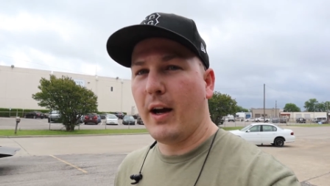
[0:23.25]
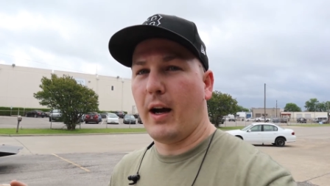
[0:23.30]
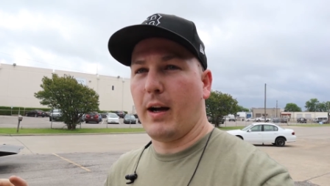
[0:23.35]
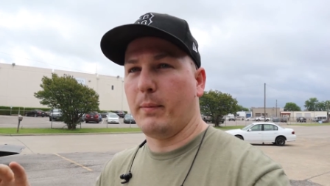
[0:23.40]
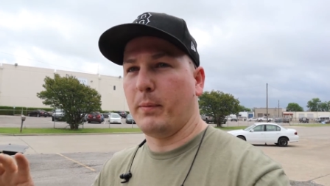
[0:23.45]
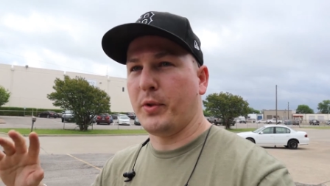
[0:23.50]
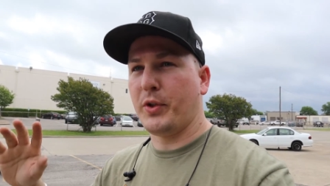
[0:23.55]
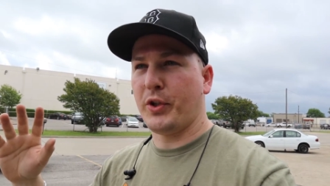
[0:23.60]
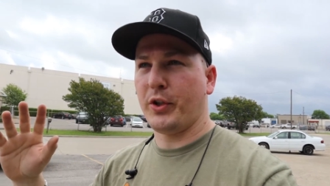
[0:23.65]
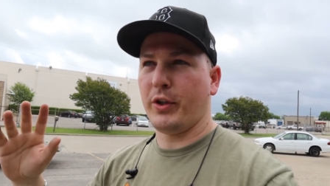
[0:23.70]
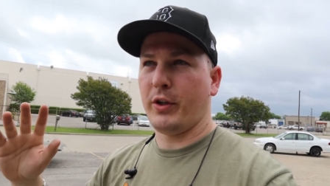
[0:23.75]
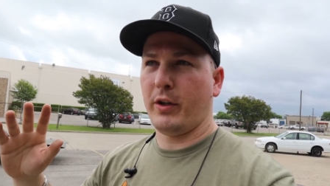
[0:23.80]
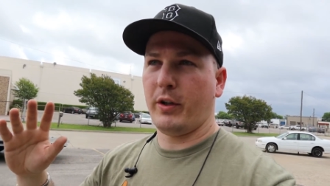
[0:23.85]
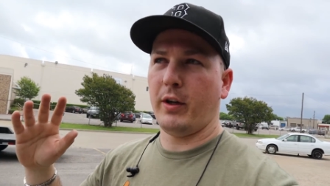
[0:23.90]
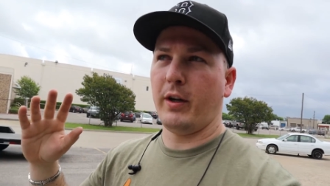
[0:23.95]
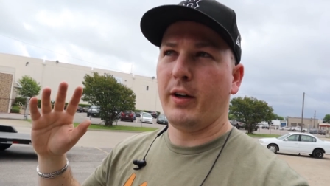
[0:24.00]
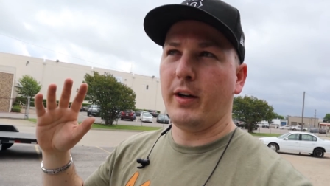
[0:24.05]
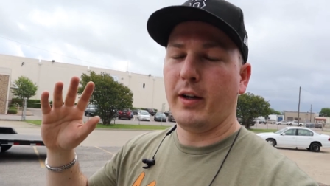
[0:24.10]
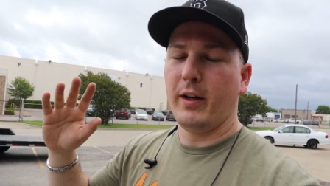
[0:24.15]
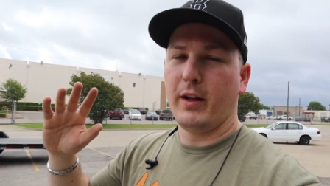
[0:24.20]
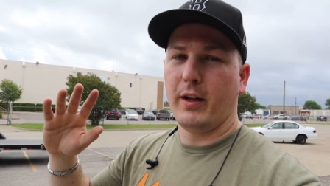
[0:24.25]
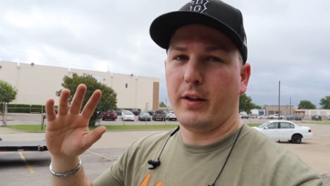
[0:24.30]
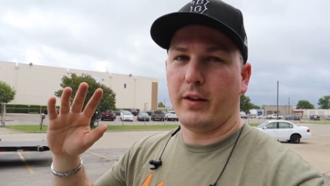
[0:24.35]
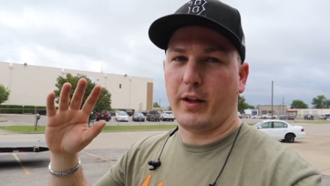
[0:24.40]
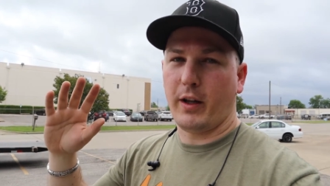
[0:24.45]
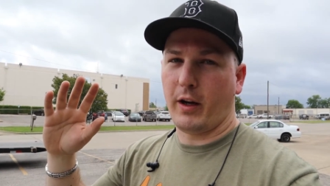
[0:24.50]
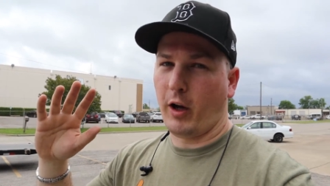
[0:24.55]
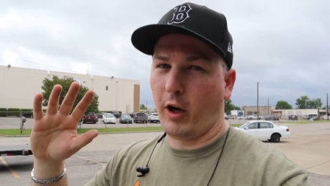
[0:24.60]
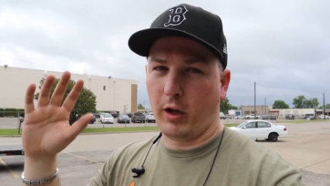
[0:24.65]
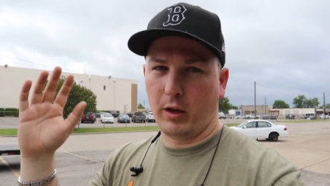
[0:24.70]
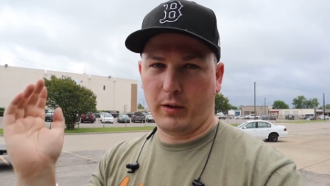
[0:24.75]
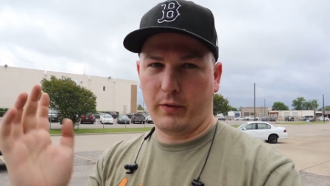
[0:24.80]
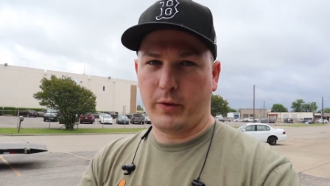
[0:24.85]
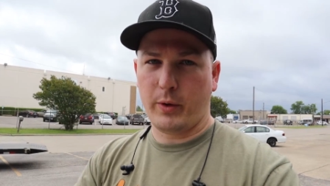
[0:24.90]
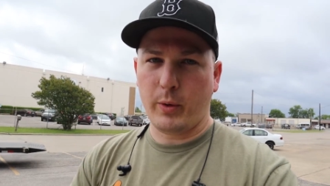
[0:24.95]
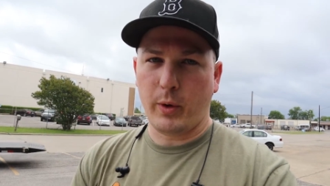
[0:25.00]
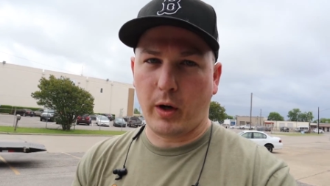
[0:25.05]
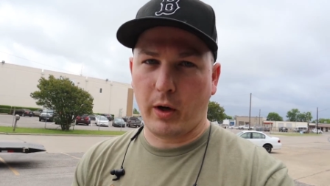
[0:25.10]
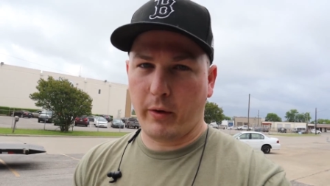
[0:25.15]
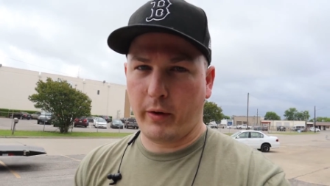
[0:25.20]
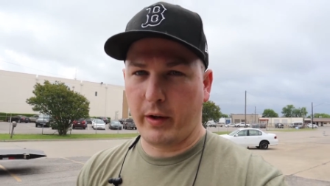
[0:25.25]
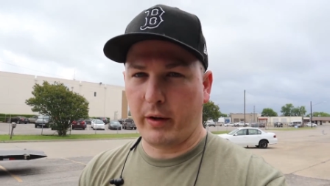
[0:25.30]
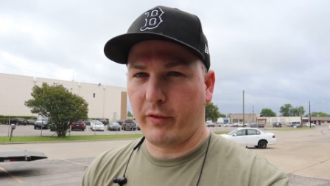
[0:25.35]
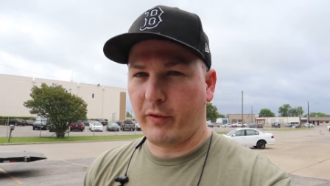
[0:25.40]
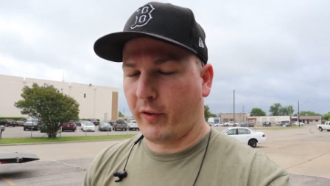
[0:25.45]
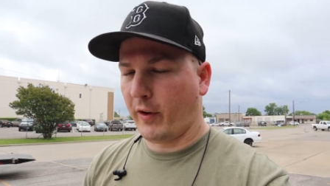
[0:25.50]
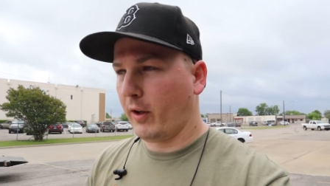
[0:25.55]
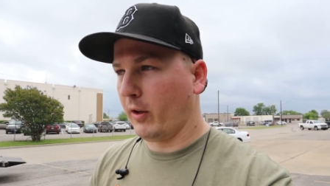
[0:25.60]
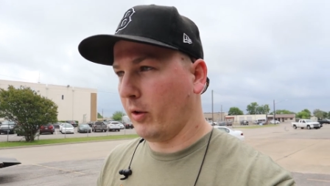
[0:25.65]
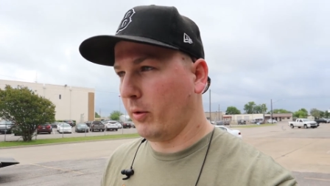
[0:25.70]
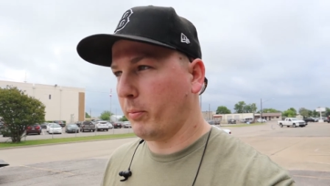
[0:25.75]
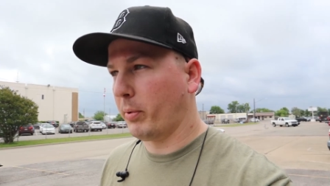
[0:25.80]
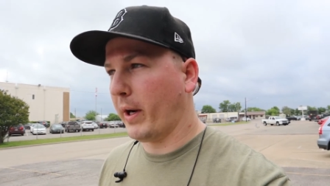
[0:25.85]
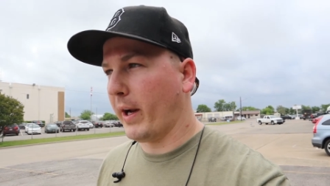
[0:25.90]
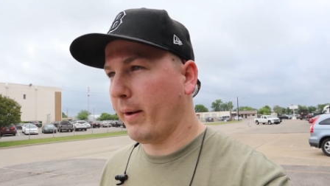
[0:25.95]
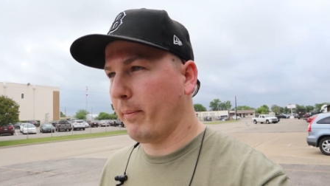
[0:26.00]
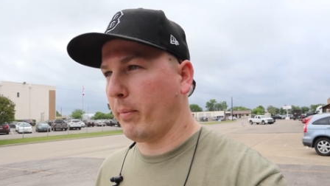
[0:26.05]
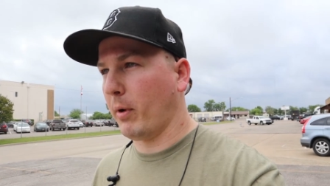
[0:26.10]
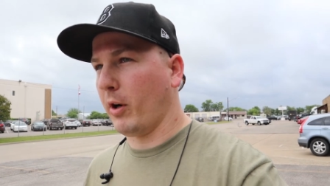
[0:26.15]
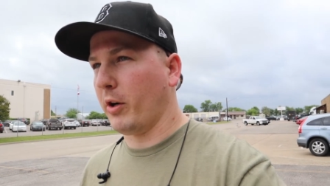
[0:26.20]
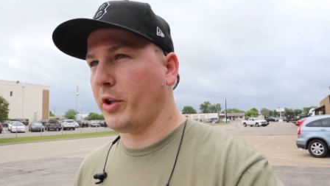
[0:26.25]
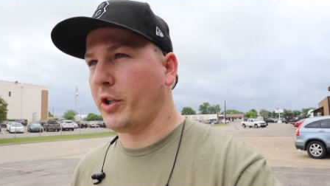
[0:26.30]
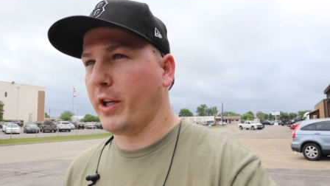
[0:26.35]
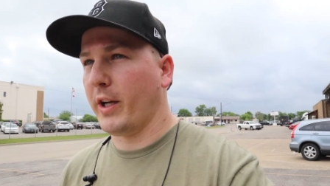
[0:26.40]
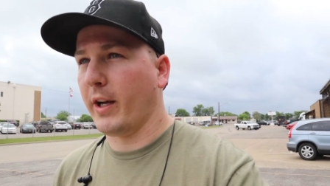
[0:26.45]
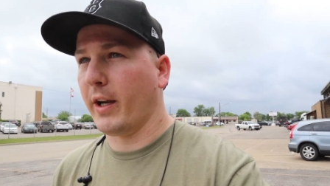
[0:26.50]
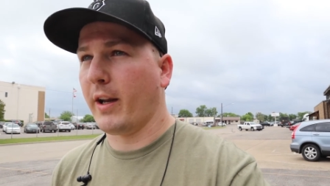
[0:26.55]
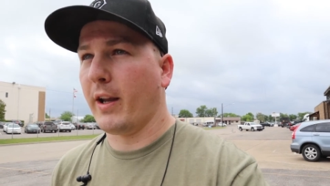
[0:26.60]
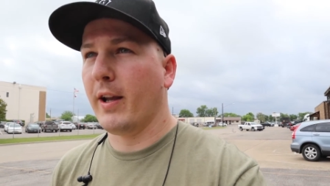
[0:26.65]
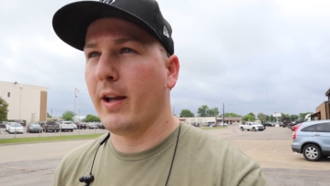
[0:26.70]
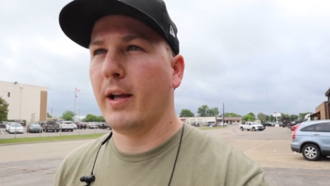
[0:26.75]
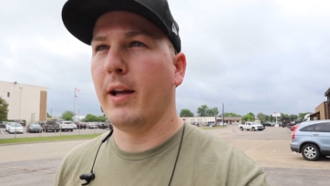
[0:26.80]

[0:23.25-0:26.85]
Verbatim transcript: I'm sure that all of you already follow Brian Barczyk